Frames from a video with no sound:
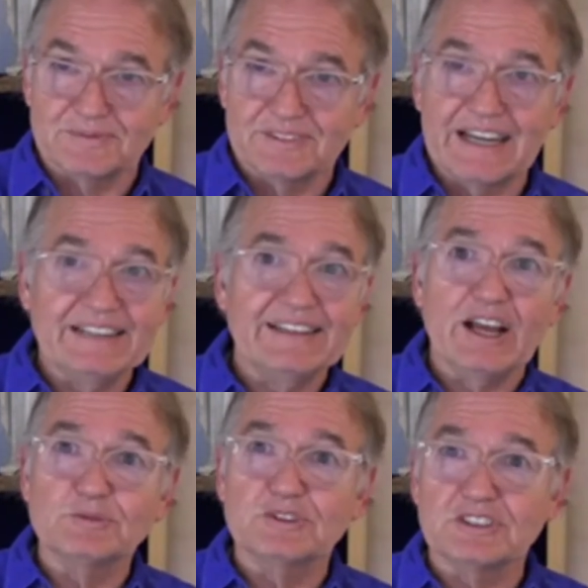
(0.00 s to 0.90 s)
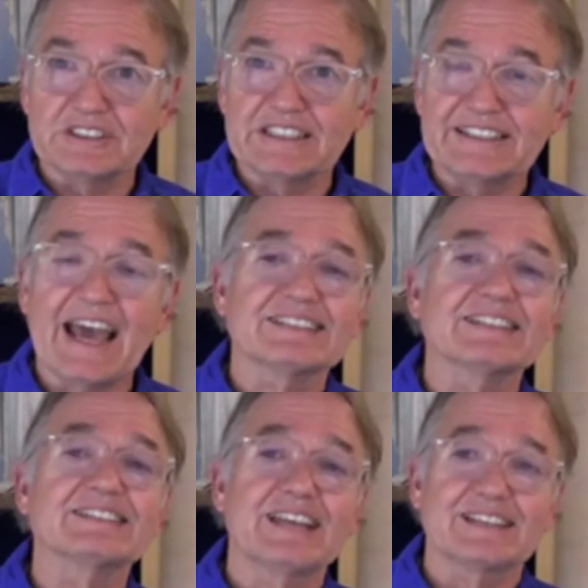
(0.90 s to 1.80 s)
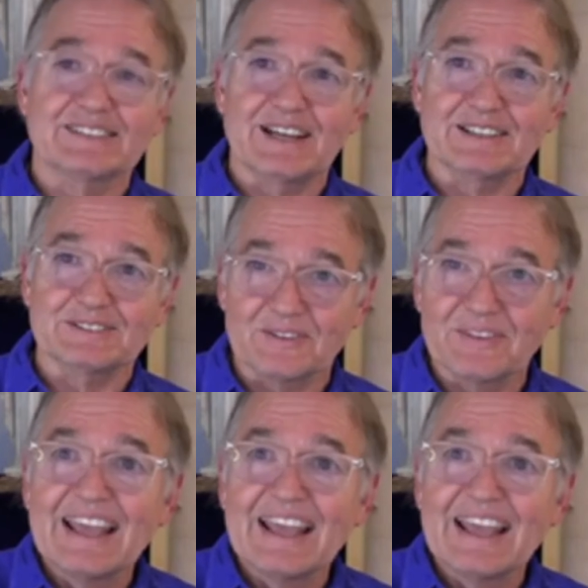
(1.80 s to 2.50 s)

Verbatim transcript: Anything helps you to detach is testosterone.